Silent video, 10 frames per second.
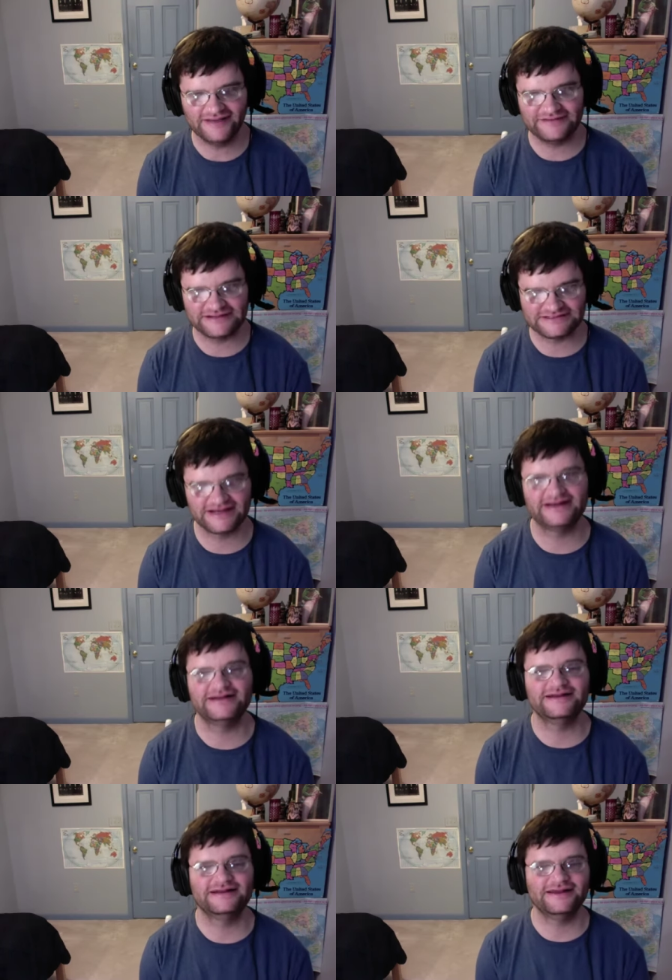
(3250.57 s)
if it's
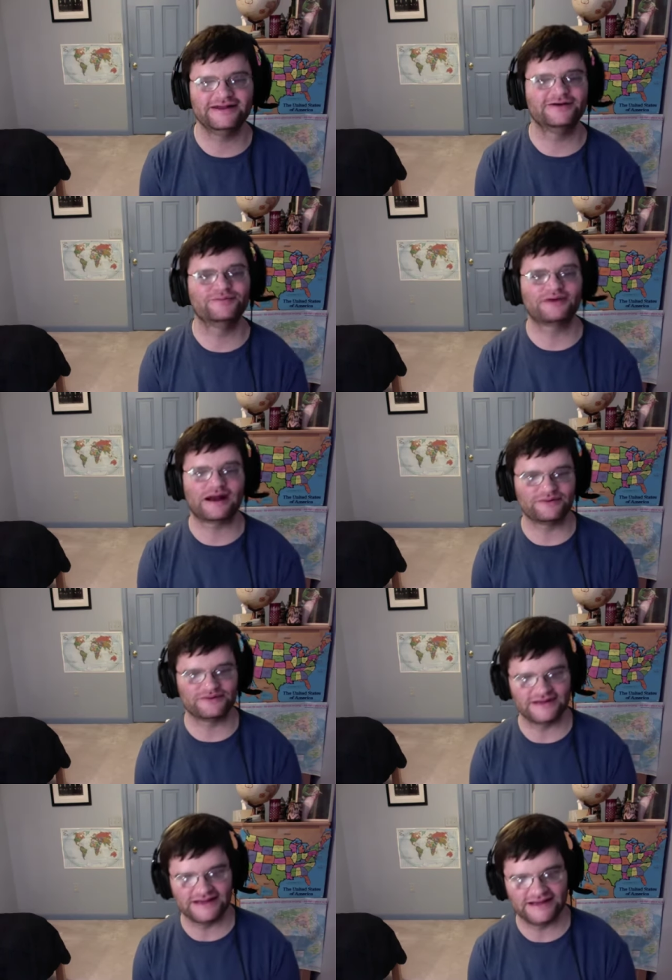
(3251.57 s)
done, you know,
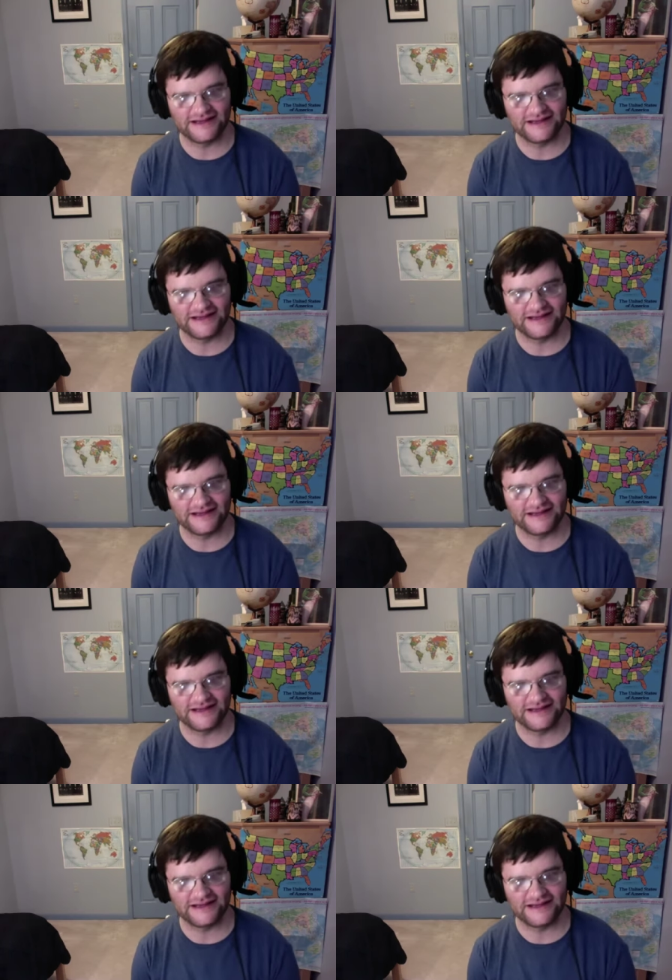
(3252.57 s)
properly,